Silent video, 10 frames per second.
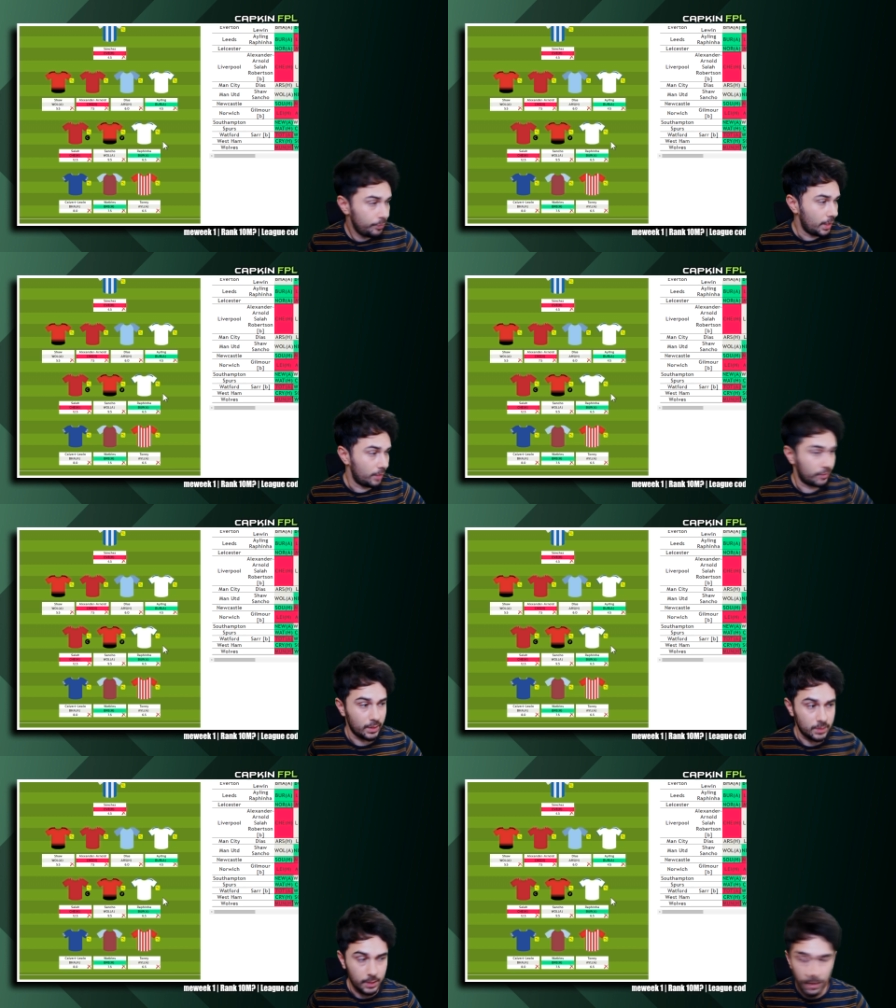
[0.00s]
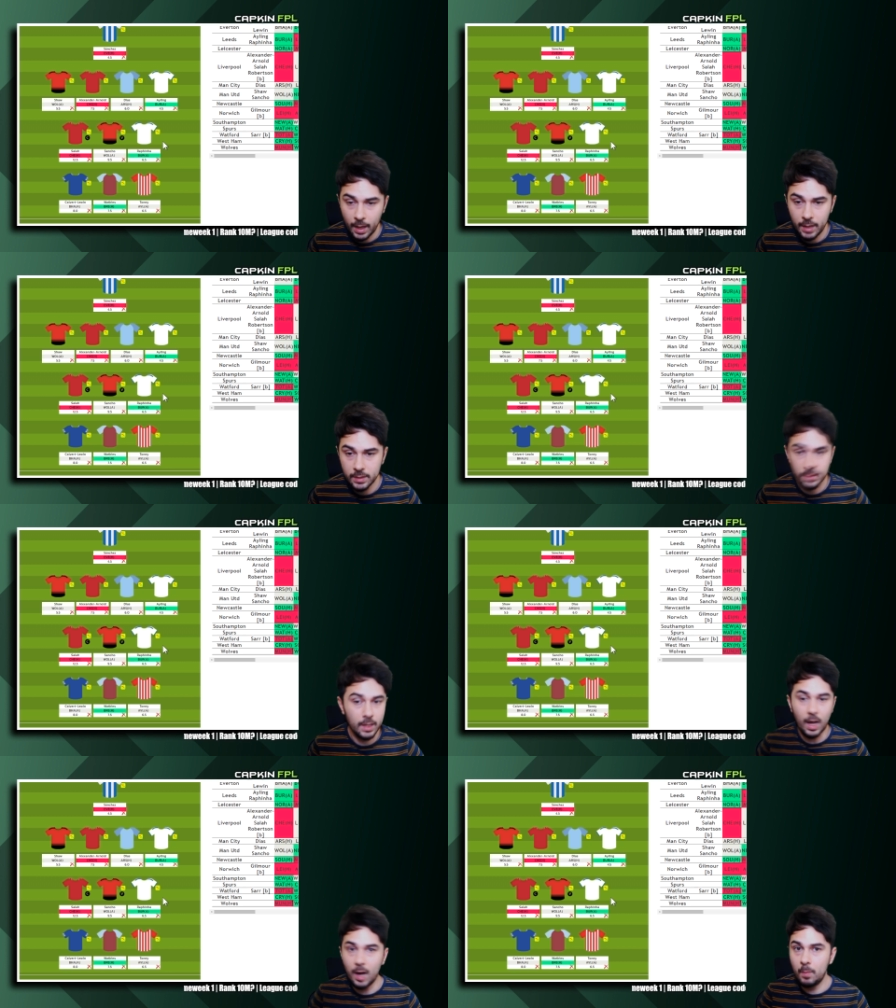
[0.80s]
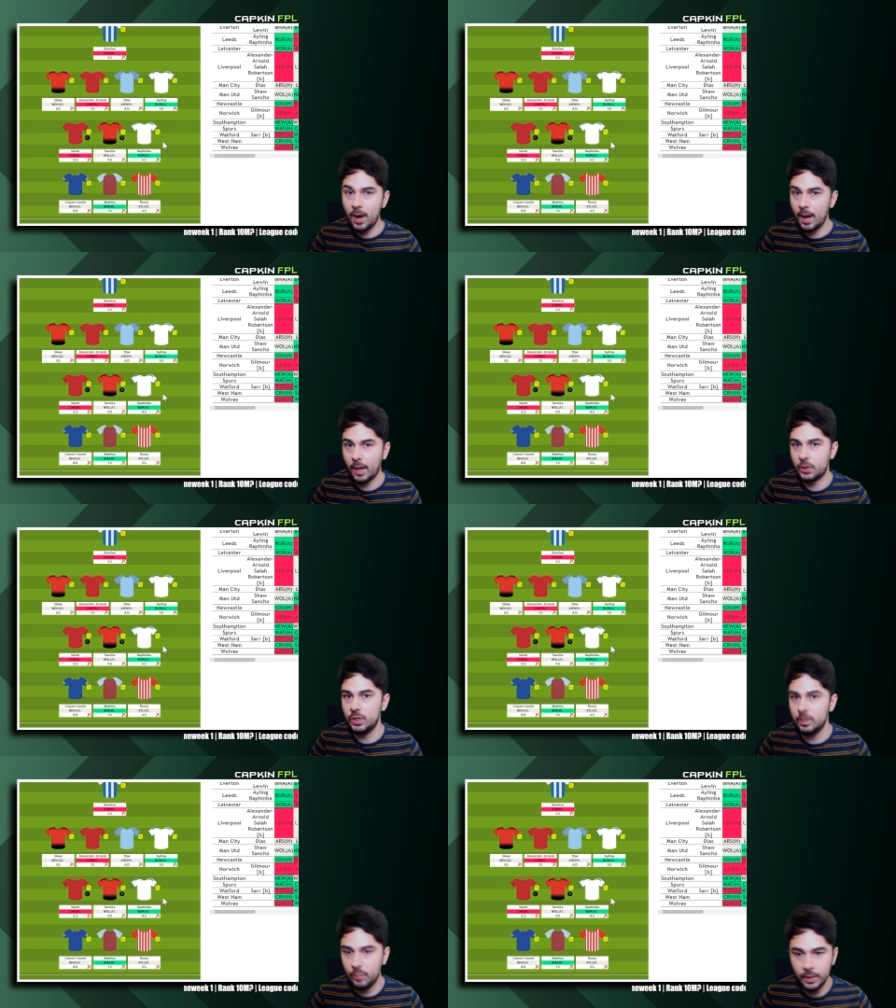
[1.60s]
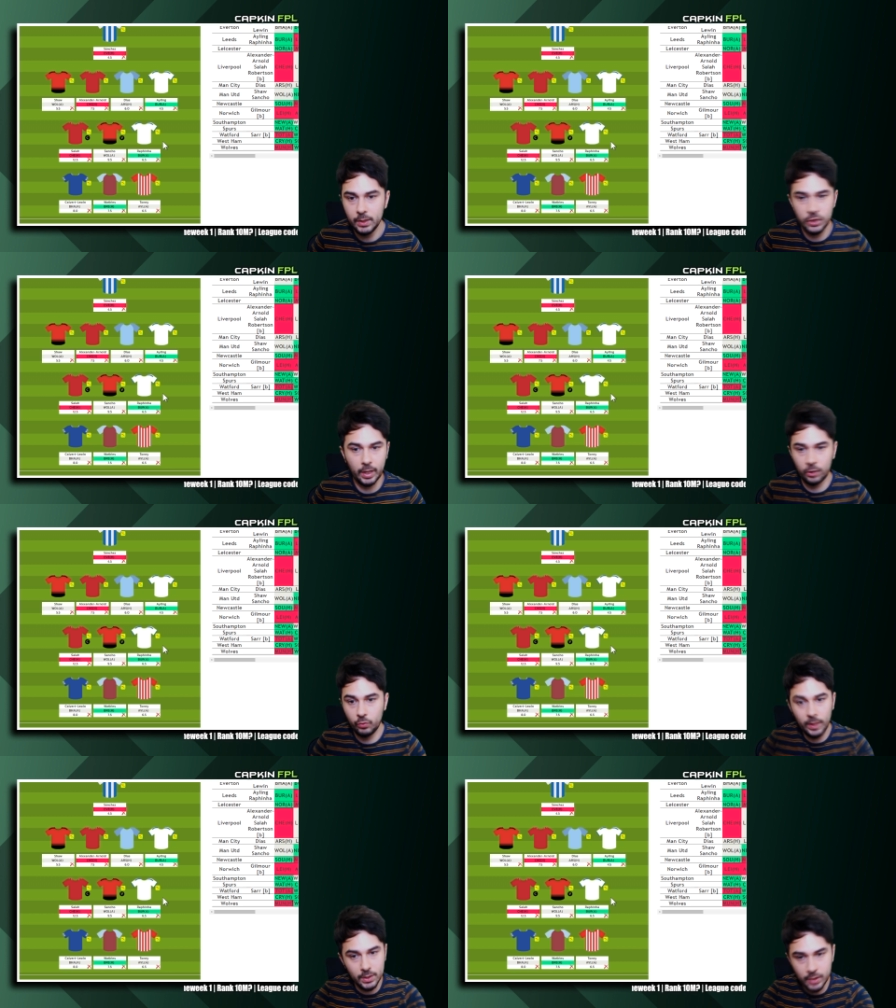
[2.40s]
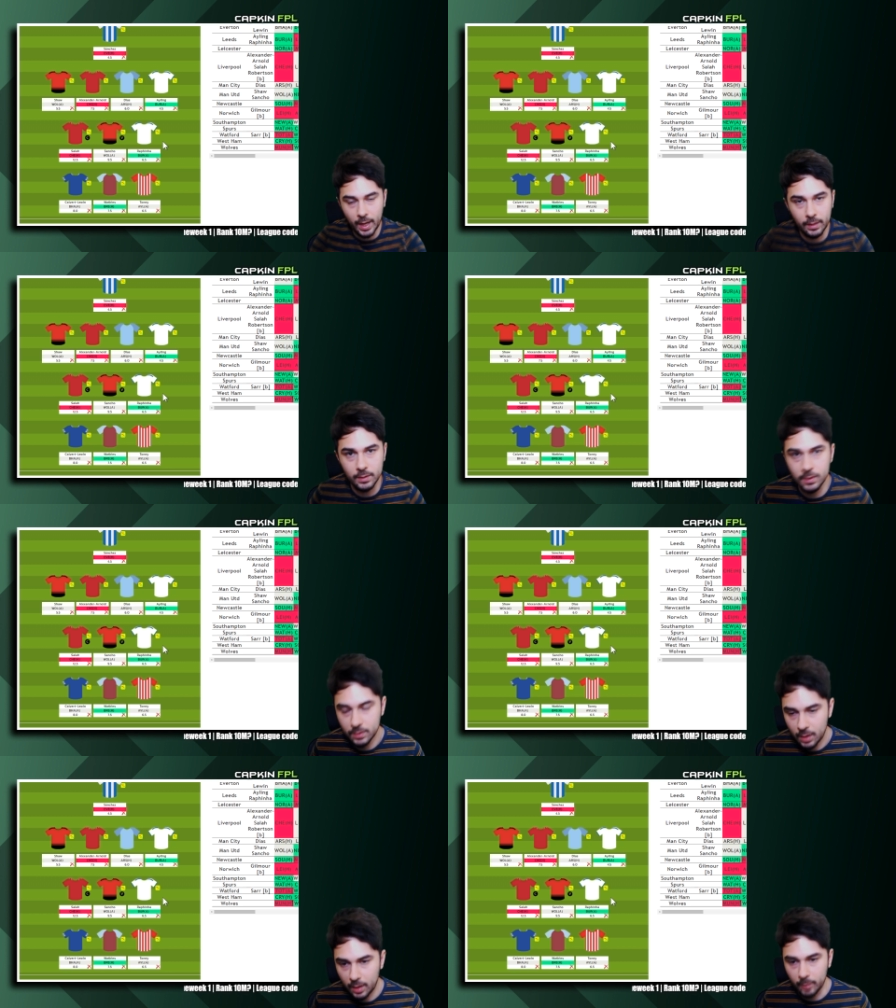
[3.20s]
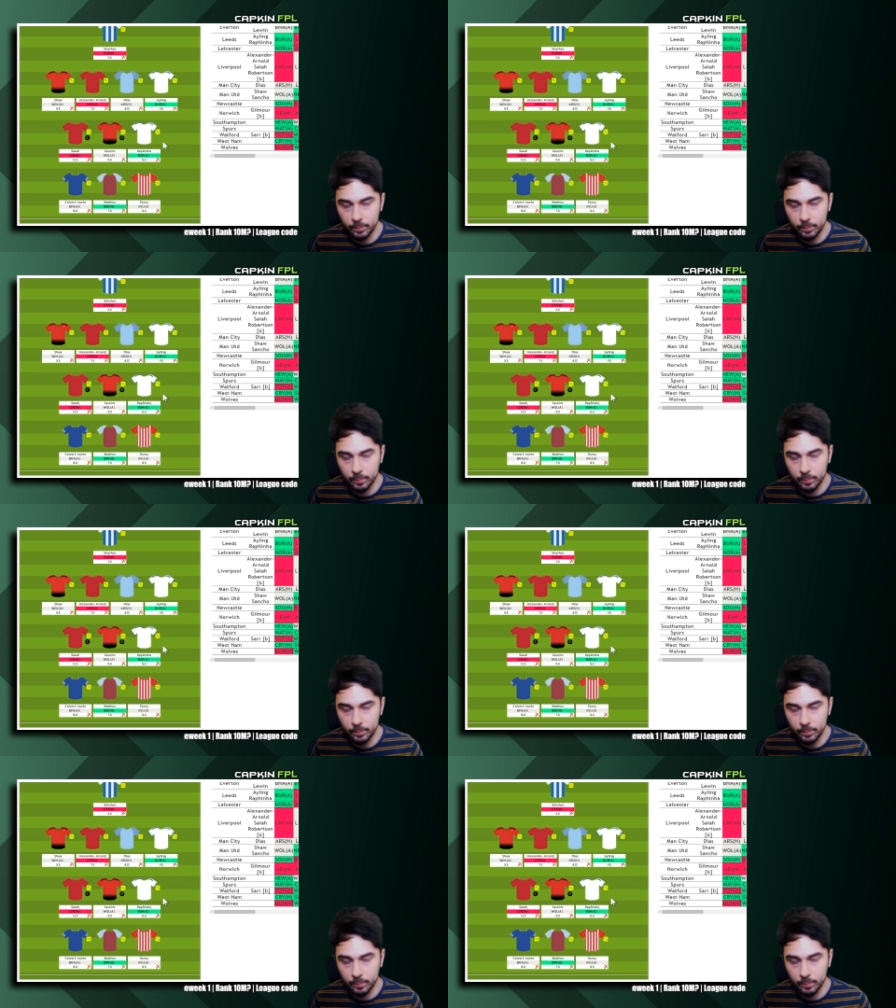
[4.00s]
If that's the case, then I might actually bring in Jack Grealish at this time.